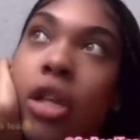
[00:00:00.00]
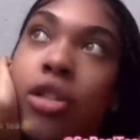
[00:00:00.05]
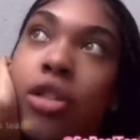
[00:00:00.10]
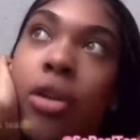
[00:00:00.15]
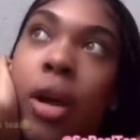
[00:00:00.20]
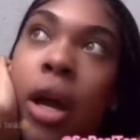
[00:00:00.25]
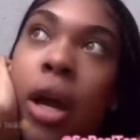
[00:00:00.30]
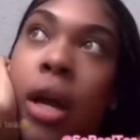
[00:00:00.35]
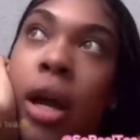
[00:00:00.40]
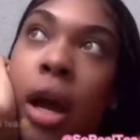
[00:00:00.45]
I
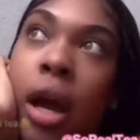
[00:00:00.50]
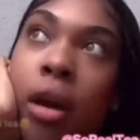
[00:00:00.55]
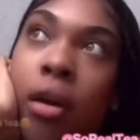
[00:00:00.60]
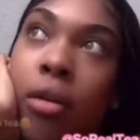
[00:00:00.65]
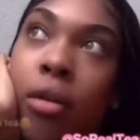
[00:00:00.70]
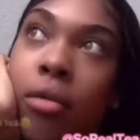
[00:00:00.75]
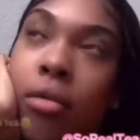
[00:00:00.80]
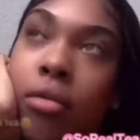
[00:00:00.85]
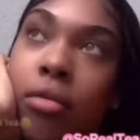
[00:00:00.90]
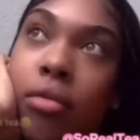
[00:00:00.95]
tried
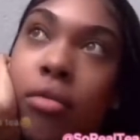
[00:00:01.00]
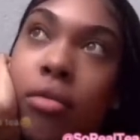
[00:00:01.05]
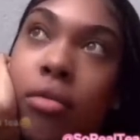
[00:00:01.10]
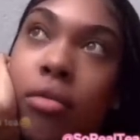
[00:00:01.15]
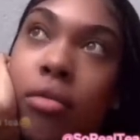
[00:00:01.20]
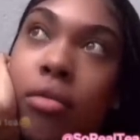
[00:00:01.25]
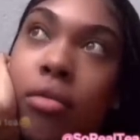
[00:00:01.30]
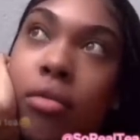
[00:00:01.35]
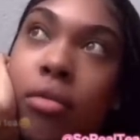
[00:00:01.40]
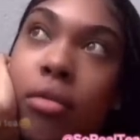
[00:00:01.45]
out
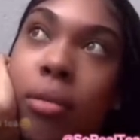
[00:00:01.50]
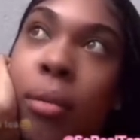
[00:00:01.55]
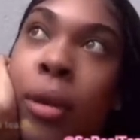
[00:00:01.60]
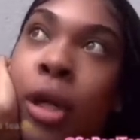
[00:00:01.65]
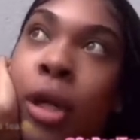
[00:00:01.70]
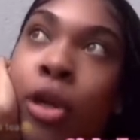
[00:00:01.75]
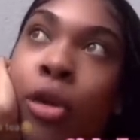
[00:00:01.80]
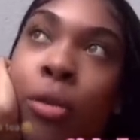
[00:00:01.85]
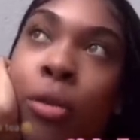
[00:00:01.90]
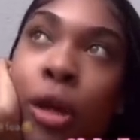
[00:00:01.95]

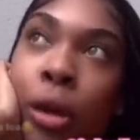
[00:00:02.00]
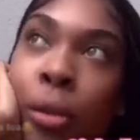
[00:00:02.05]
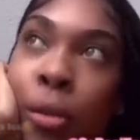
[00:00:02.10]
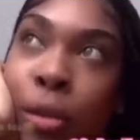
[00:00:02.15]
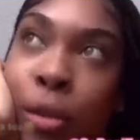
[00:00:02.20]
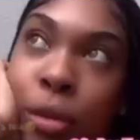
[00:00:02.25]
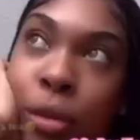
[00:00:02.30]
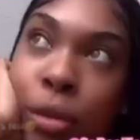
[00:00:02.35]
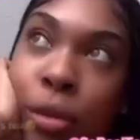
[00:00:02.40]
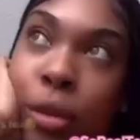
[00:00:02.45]
meeting new
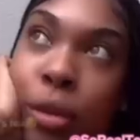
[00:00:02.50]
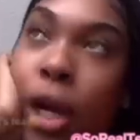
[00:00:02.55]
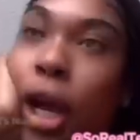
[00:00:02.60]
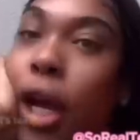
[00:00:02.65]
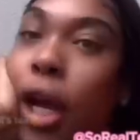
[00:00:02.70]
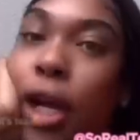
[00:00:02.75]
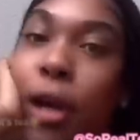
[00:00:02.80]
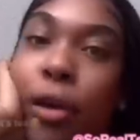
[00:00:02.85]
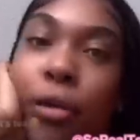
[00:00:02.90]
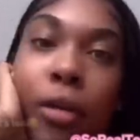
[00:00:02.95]
people,
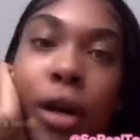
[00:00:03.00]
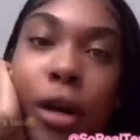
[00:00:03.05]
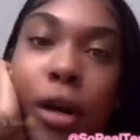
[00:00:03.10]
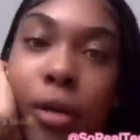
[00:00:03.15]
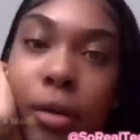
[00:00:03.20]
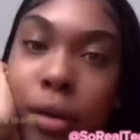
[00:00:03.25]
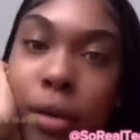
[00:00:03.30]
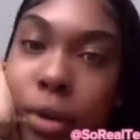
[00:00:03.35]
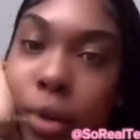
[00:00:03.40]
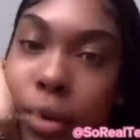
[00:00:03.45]
it didn't
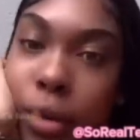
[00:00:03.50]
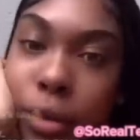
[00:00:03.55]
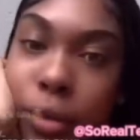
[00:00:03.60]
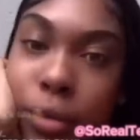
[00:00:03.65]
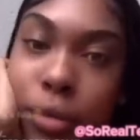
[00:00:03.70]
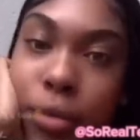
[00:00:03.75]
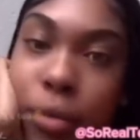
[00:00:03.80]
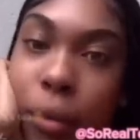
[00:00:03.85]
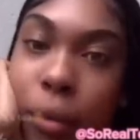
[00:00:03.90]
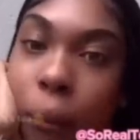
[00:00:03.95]
work.
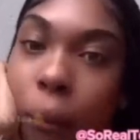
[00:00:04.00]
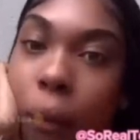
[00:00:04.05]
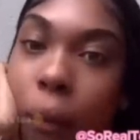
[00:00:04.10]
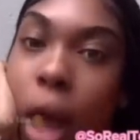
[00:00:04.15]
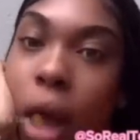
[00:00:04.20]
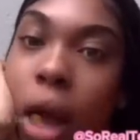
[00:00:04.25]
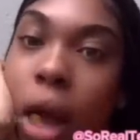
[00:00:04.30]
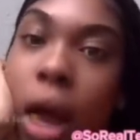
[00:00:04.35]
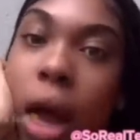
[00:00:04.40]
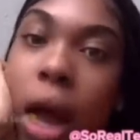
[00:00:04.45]

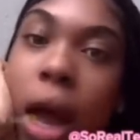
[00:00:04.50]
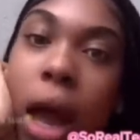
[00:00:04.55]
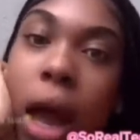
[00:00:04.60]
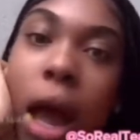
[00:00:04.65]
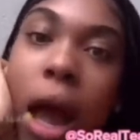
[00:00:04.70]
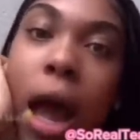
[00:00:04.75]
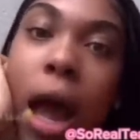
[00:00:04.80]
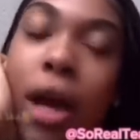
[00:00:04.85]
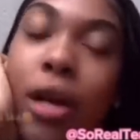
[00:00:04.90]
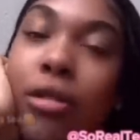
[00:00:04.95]

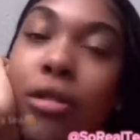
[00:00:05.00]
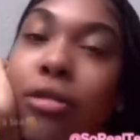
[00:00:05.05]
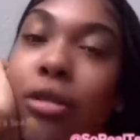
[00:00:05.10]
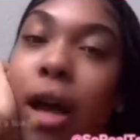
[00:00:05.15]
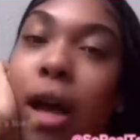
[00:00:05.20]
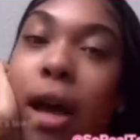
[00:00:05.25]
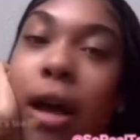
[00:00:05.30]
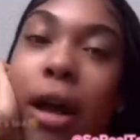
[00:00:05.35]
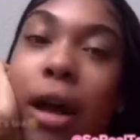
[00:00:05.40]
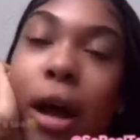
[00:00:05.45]
I
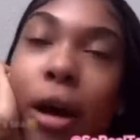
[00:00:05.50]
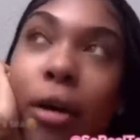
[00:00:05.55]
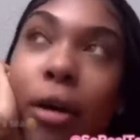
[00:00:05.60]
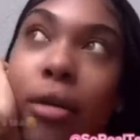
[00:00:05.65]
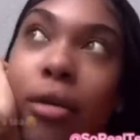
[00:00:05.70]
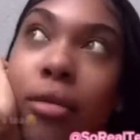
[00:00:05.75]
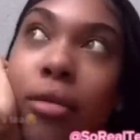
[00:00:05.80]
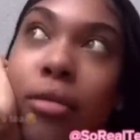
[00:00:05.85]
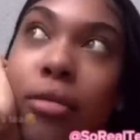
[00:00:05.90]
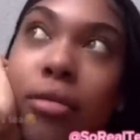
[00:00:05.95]
tried
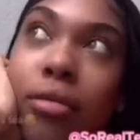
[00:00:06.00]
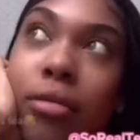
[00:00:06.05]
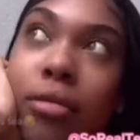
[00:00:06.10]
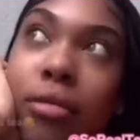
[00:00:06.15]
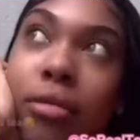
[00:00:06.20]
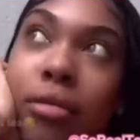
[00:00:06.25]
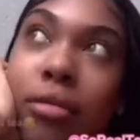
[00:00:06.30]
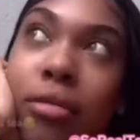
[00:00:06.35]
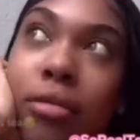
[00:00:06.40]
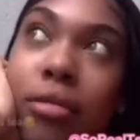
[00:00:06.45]
out
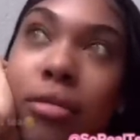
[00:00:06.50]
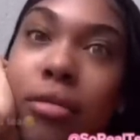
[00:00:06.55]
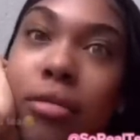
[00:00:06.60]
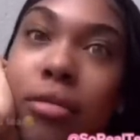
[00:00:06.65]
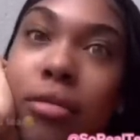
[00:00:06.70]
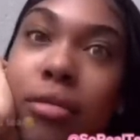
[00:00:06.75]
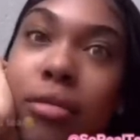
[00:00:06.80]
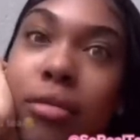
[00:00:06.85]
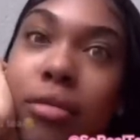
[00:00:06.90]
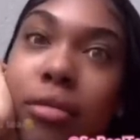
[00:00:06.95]

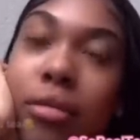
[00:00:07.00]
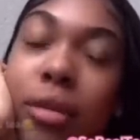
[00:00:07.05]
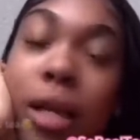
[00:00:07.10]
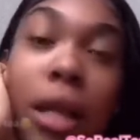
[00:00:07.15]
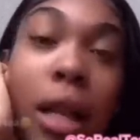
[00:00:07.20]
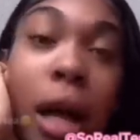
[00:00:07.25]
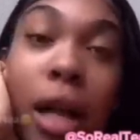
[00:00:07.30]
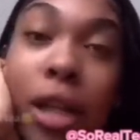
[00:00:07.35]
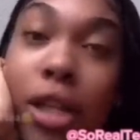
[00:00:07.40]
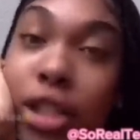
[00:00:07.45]

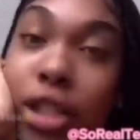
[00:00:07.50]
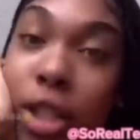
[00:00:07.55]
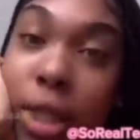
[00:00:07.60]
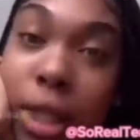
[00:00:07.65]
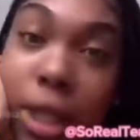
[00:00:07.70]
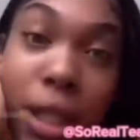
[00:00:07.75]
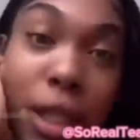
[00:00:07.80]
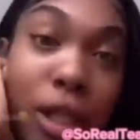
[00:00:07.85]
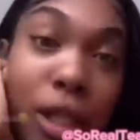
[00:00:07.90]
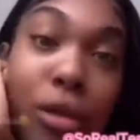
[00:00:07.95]
a lot of
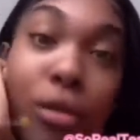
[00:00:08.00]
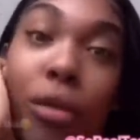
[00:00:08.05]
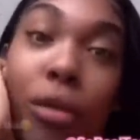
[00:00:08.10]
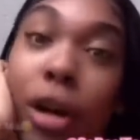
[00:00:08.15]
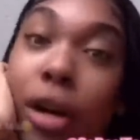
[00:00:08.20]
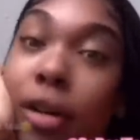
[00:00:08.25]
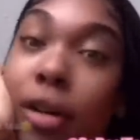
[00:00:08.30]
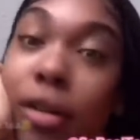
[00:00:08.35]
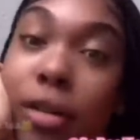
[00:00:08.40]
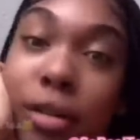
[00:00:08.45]
shit, it didn't
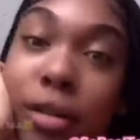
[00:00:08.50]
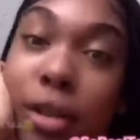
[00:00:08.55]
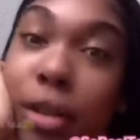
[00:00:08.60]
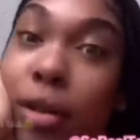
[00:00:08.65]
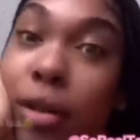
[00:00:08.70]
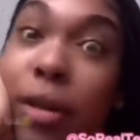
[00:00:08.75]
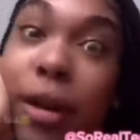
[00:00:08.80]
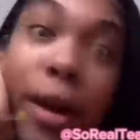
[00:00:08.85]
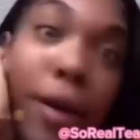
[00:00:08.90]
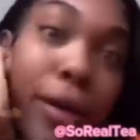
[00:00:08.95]
work.
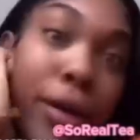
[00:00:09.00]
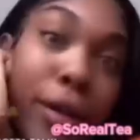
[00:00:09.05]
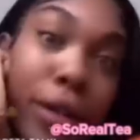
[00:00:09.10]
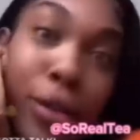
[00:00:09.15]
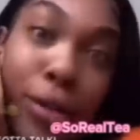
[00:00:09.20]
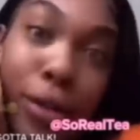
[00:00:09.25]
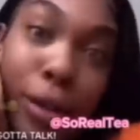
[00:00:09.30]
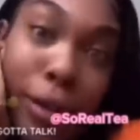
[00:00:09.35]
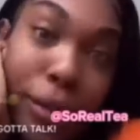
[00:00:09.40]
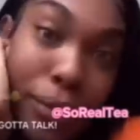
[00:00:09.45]
So now
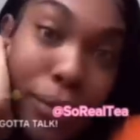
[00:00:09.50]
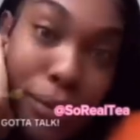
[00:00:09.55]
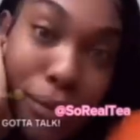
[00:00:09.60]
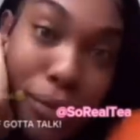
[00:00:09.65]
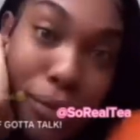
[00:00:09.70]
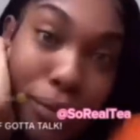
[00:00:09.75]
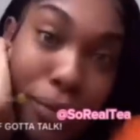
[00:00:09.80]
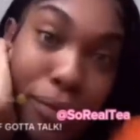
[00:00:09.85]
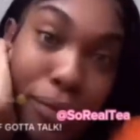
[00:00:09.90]
guess what?